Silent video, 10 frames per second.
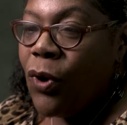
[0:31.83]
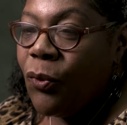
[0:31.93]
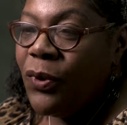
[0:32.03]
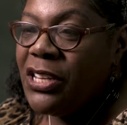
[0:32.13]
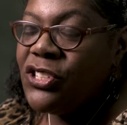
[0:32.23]

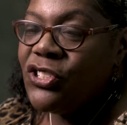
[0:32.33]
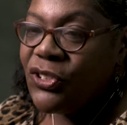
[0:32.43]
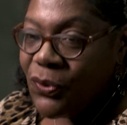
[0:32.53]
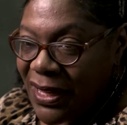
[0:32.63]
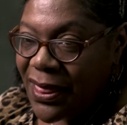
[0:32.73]
What we
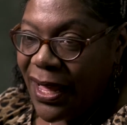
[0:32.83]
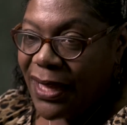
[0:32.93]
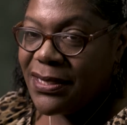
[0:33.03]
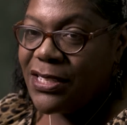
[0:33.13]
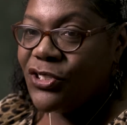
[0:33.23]
do in
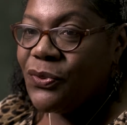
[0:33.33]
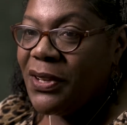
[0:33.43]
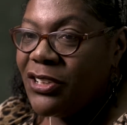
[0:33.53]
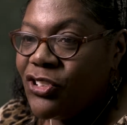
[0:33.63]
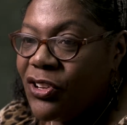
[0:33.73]
that
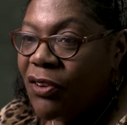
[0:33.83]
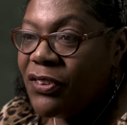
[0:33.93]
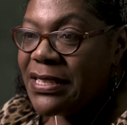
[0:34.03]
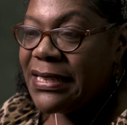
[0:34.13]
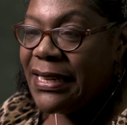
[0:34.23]
situation,
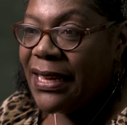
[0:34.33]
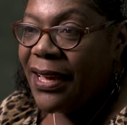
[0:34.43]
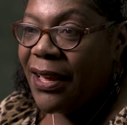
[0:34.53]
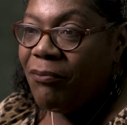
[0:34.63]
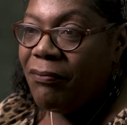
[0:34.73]
obviously,
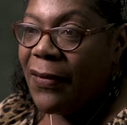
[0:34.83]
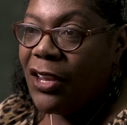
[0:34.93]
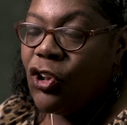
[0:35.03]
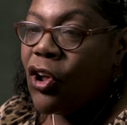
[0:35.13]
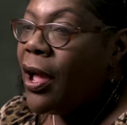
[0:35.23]

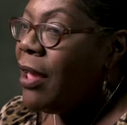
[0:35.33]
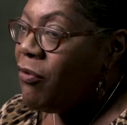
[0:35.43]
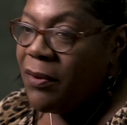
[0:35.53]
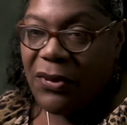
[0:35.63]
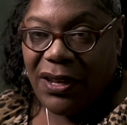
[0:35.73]
not
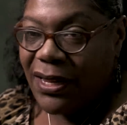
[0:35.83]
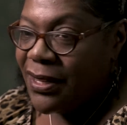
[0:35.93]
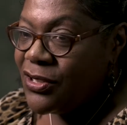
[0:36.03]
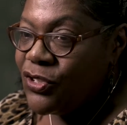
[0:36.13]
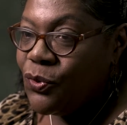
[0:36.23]
everybody
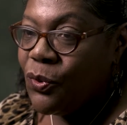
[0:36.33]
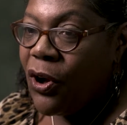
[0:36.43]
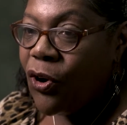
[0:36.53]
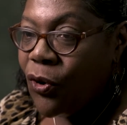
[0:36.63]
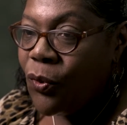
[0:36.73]
can do
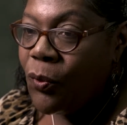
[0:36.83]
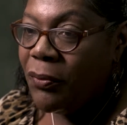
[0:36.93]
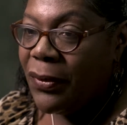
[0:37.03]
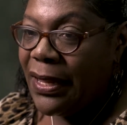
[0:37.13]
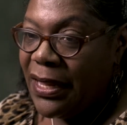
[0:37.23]

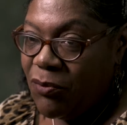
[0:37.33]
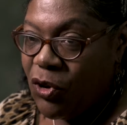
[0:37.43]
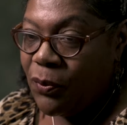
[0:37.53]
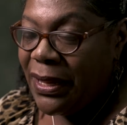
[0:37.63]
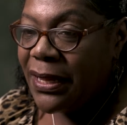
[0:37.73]
home
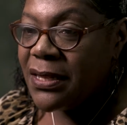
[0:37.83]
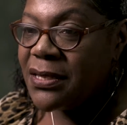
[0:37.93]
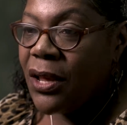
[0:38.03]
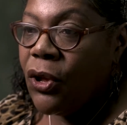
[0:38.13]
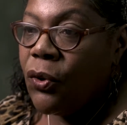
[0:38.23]
hemo
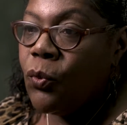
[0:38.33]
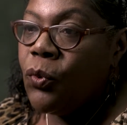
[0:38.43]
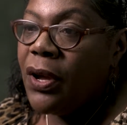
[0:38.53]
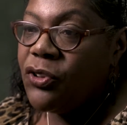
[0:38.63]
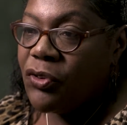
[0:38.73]
because
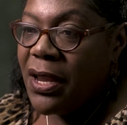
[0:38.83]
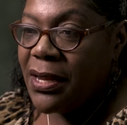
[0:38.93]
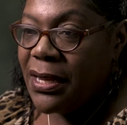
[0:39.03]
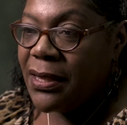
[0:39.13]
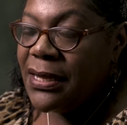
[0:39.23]
we're
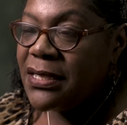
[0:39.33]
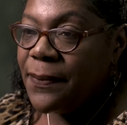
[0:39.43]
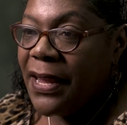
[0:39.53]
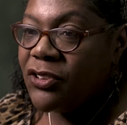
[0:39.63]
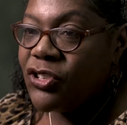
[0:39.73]
training these
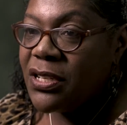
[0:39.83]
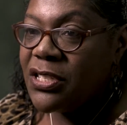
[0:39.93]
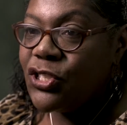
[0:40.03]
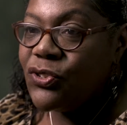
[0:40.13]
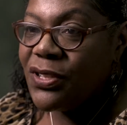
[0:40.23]

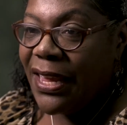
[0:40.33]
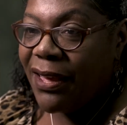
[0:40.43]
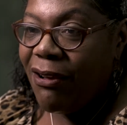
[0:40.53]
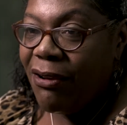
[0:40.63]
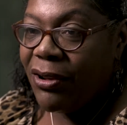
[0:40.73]
patients to
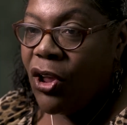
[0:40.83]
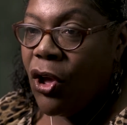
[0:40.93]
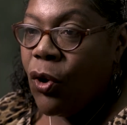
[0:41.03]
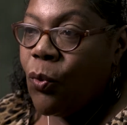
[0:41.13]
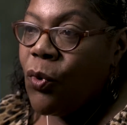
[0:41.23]
take on
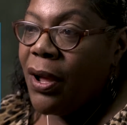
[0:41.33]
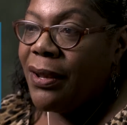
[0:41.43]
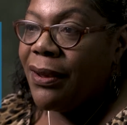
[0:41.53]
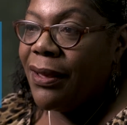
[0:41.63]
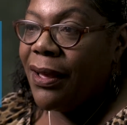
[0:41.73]

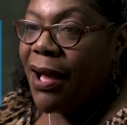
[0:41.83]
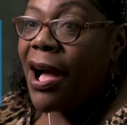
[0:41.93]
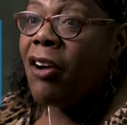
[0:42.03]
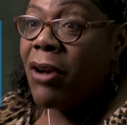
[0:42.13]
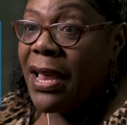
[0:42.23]
what
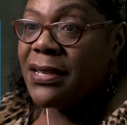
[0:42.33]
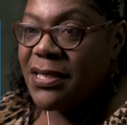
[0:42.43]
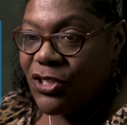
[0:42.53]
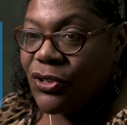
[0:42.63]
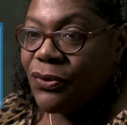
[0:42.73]

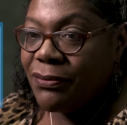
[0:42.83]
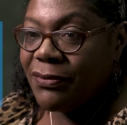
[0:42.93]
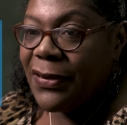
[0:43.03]
RNs do